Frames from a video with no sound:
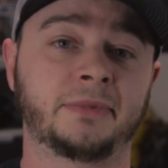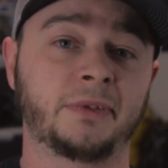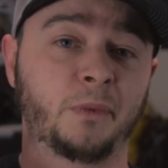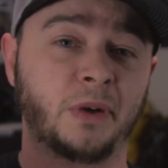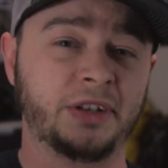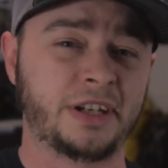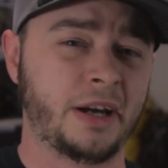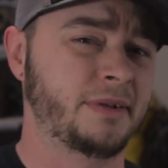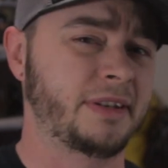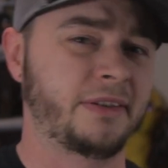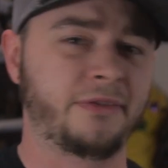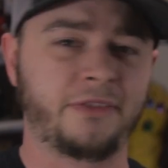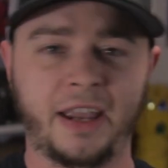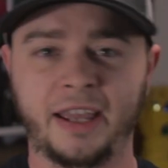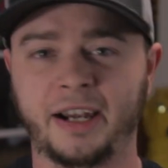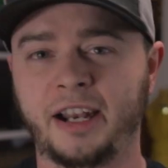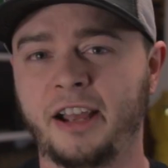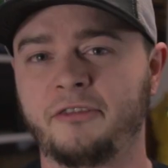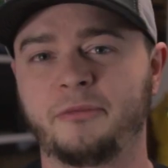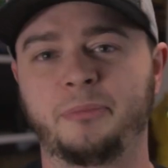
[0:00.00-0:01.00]
which I was a
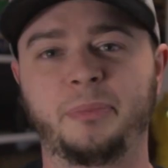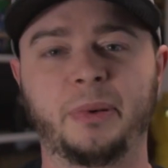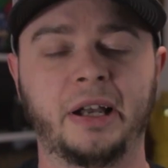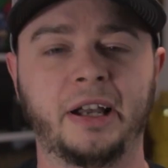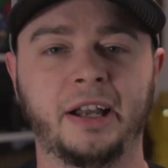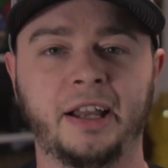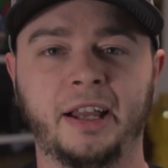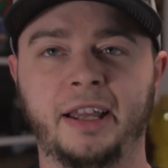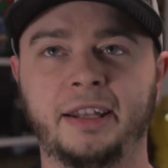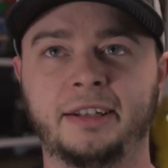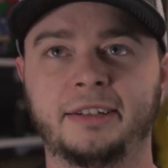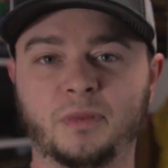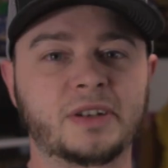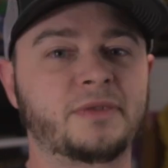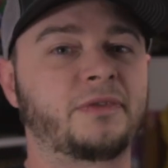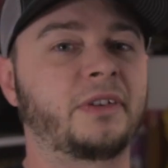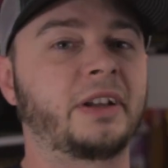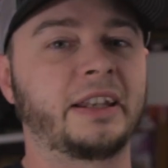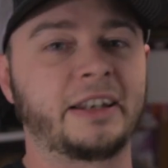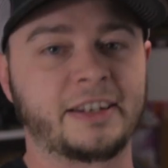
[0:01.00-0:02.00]
fan of, but
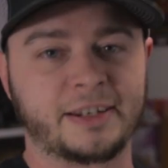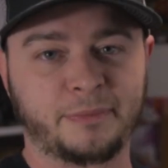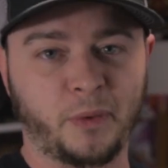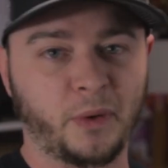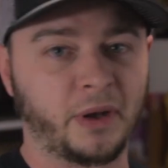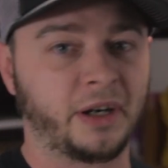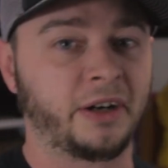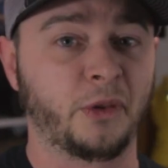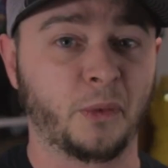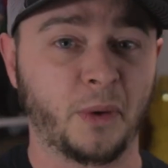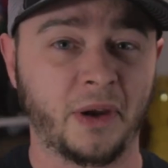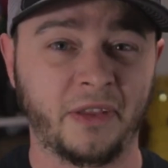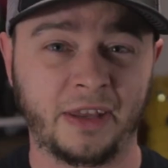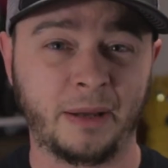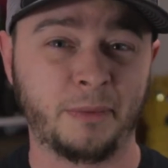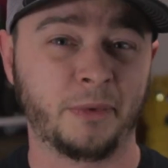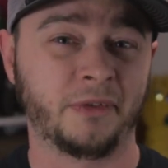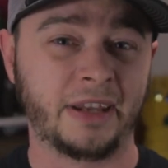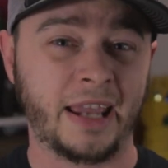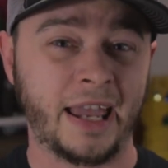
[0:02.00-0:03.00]
was really disappointed in the way
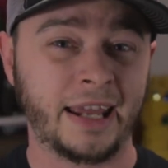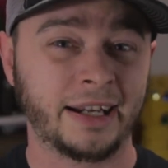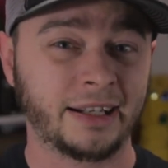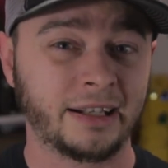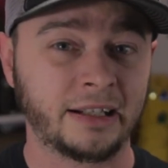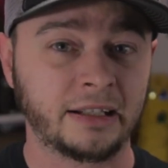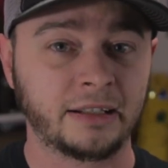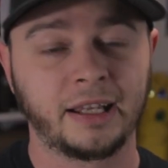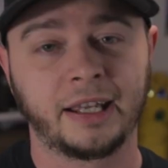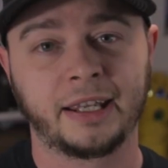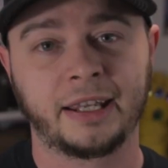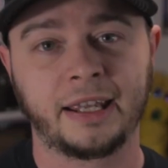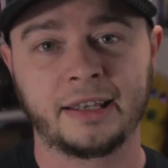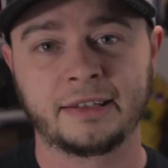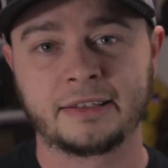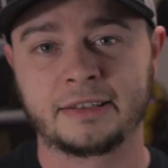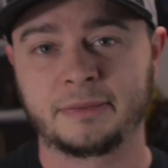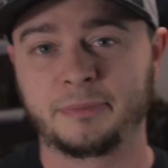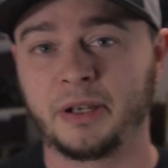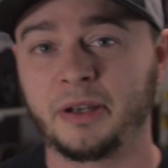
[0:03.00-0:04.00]
that movie ended, I
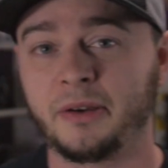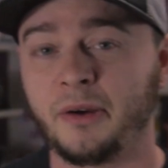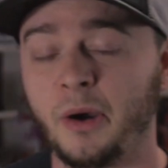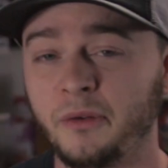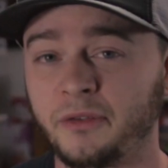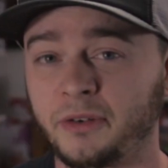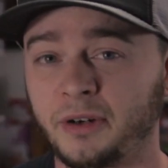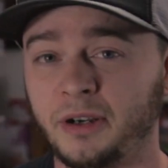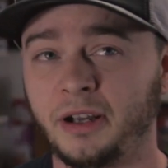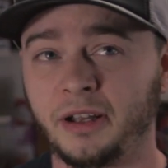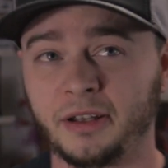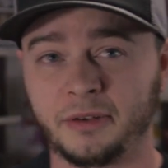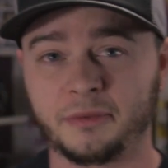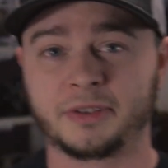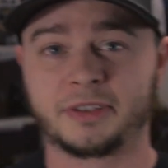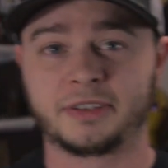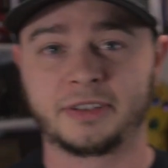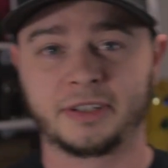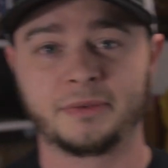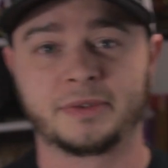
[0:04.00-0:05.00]
guess. But overall,
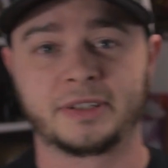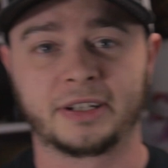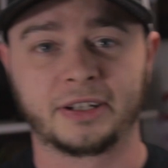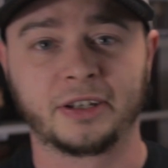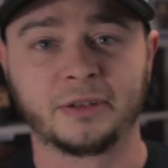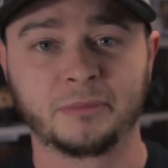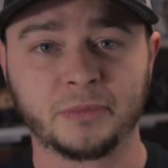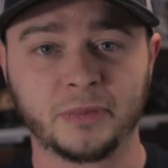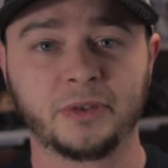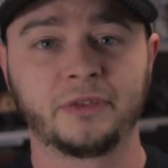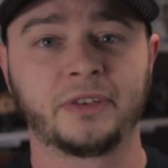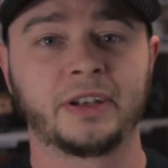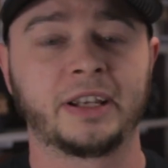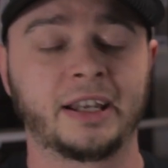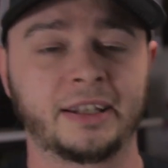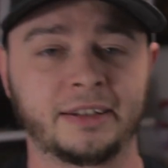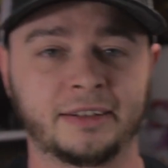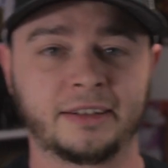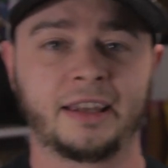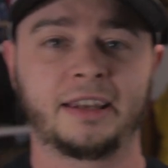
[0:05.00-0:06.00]
it was a good movie.
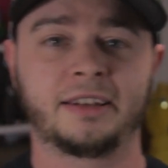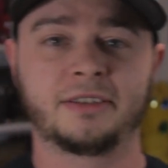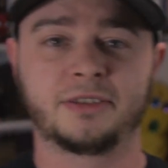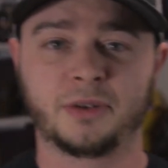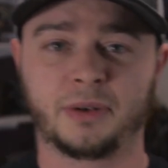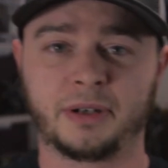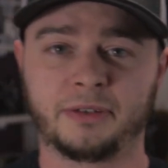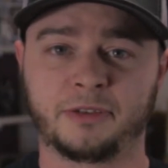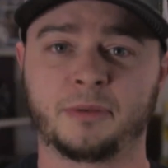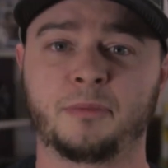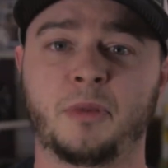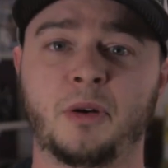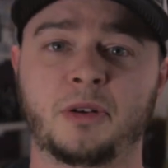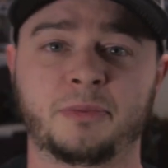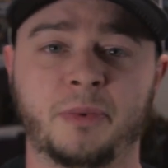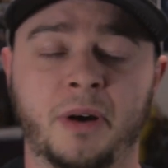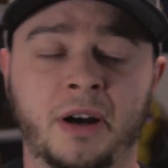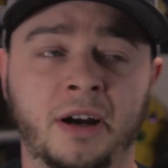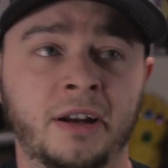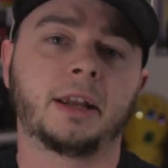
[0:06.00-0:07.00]
I enjoyed it for the
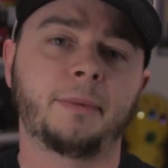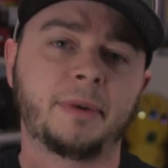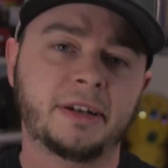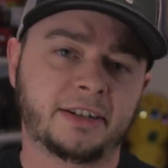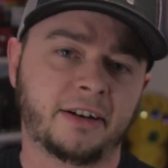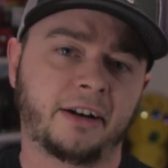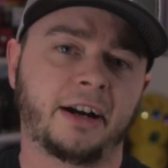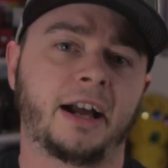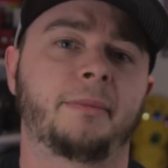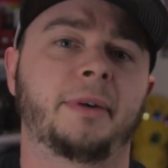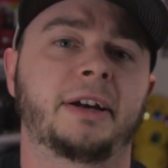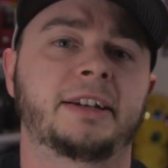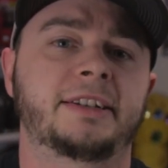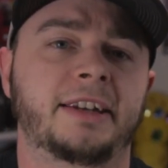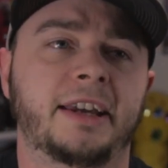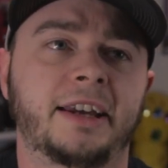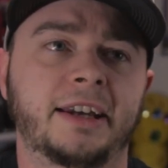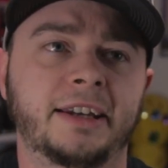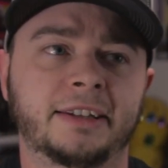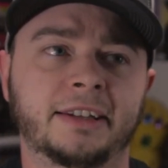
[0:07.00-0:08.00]
most part. Let me start out by
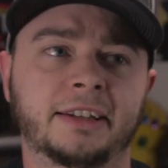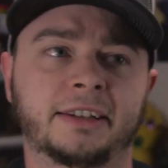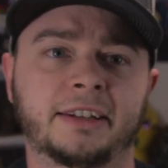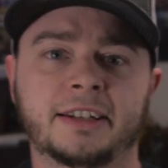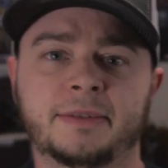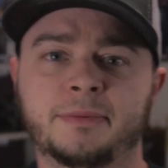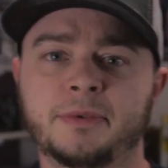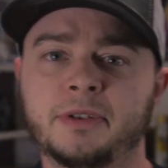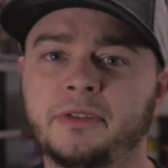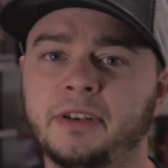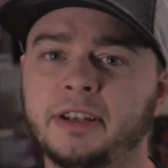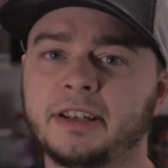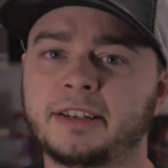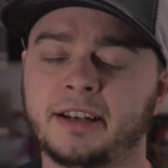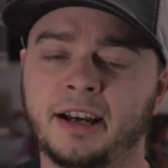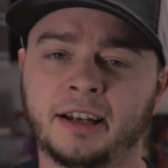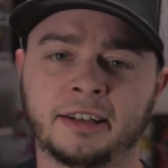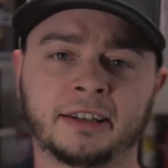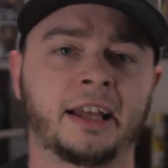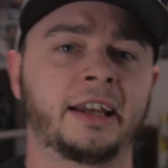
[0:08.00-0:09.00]
saying that this movie
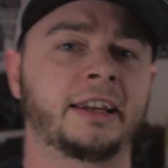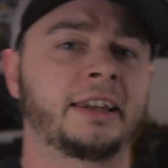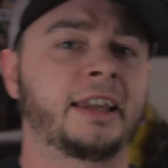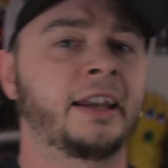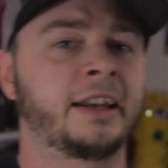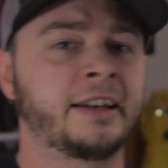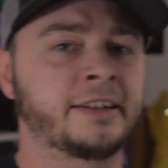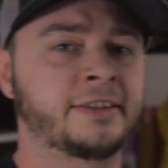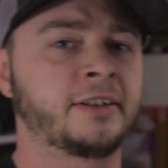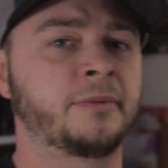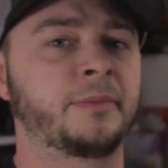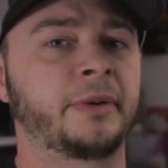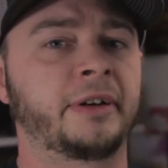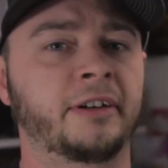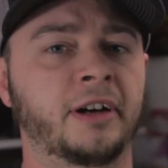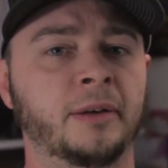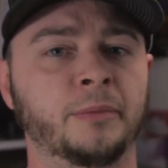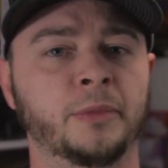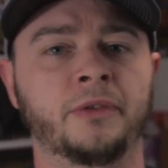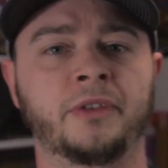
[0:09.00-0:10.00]
is unlike any
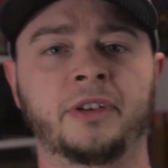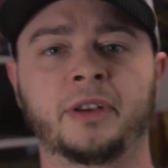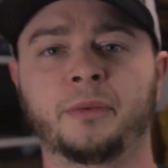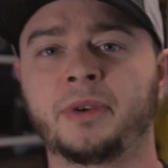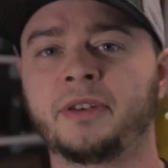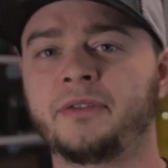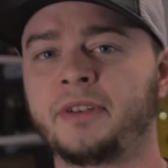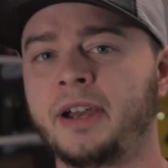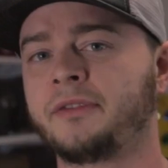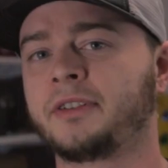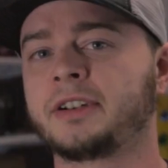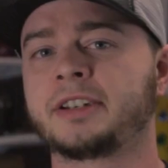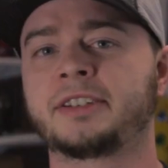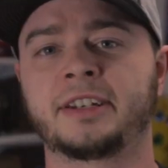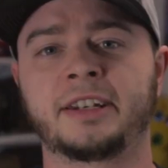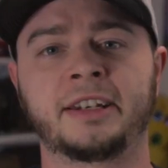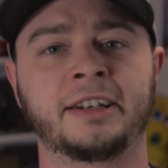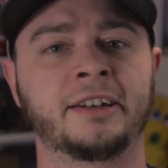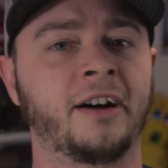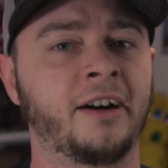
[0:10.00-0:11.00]
superhero movie that we've ever
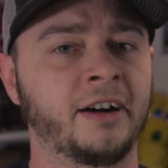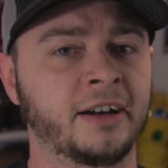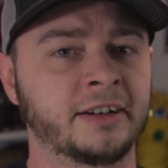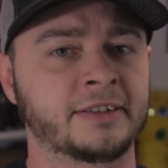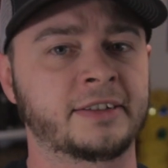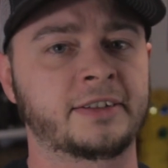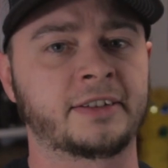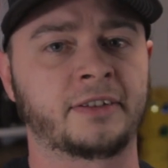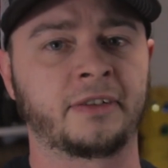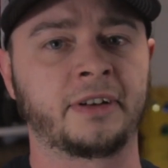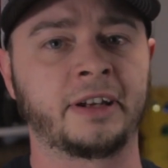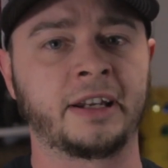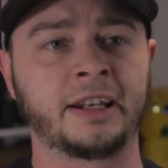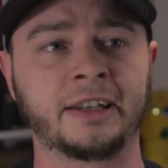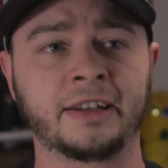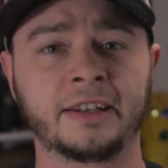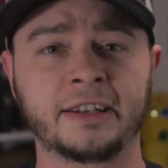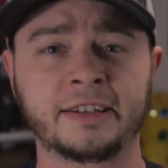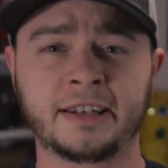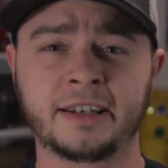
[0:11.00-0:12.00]
seen on
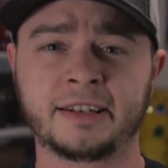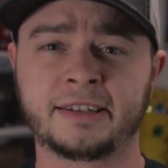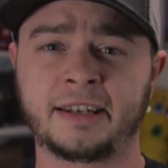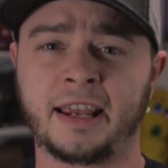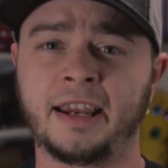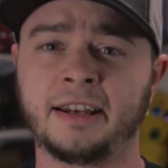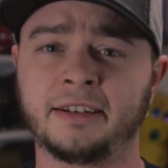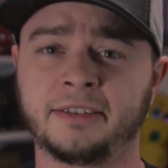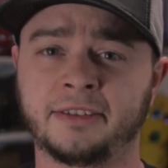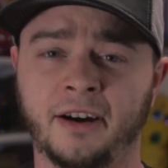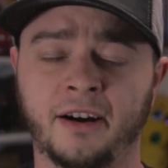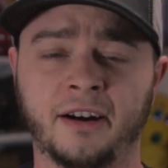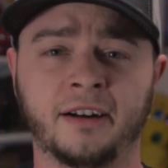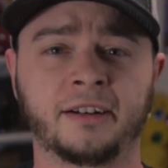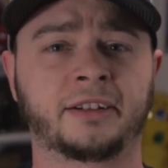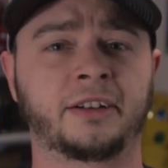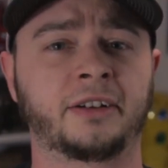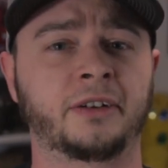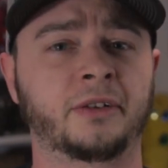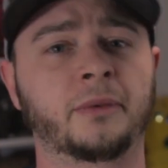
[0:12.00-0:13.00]
screen. This is a
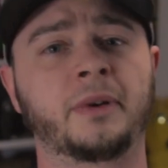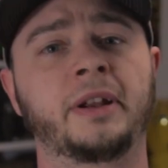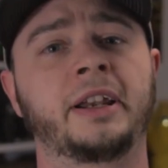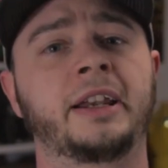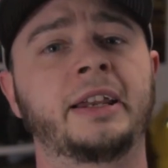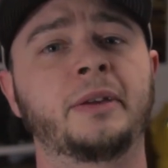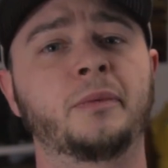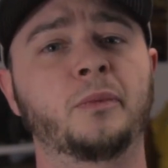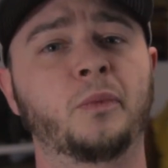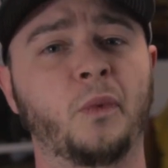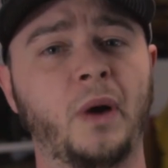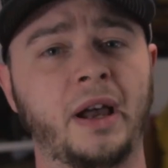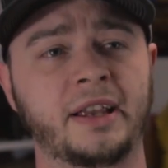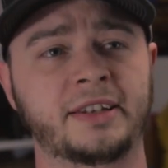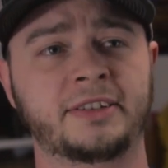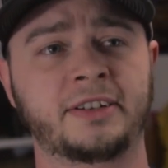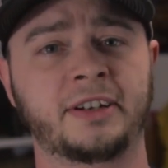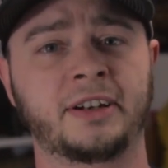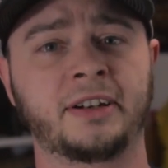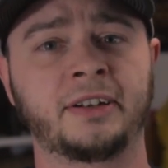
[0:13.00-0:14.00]
dark, gritty
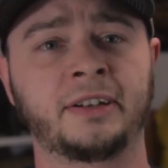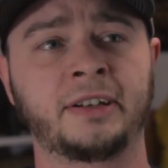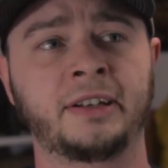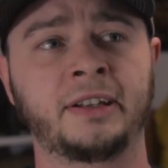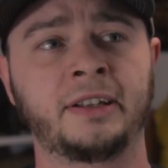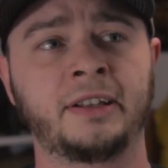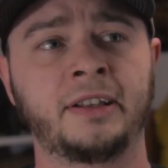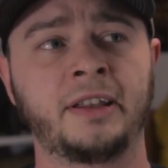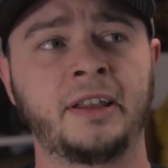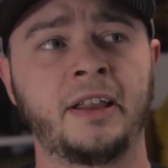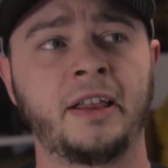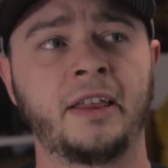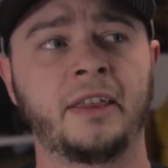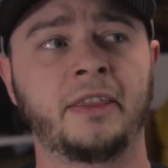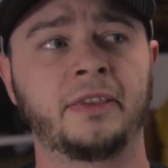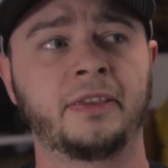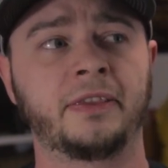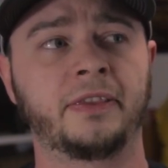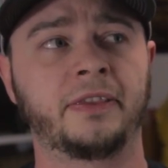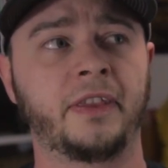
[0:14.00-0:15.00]
Western
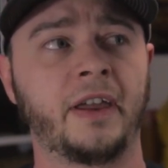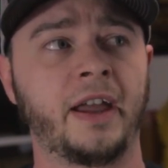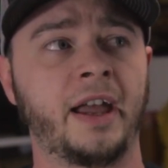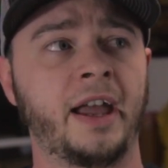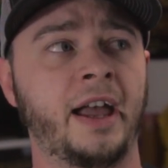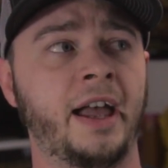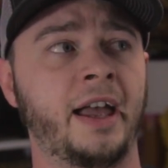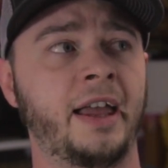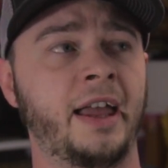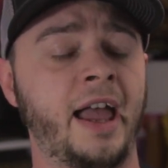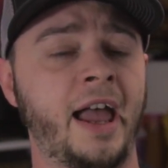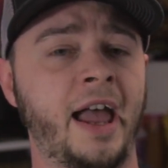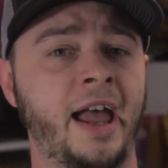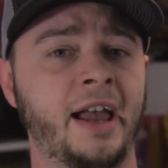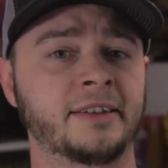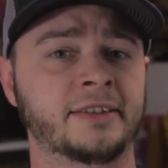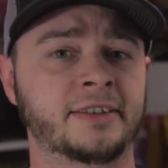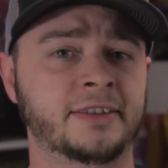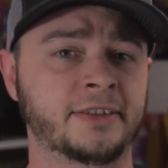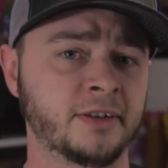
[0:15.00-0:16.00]
that
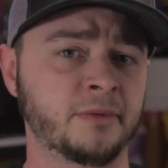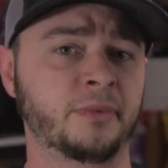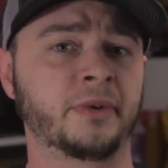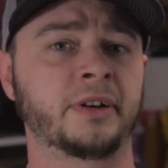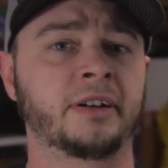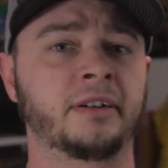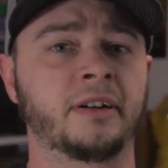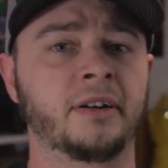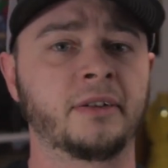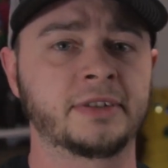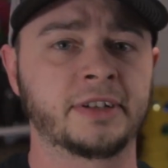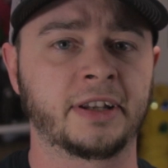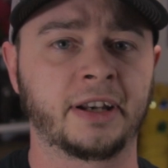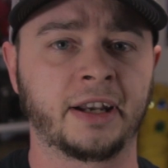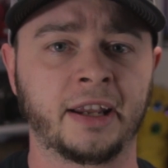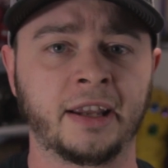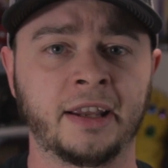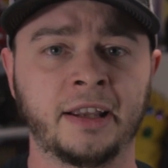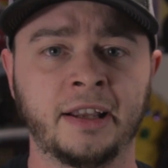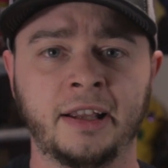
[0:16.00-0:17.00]
has superheroes in
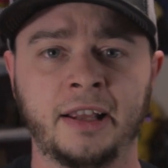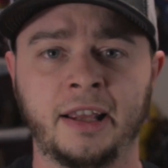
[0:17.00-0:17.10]
it.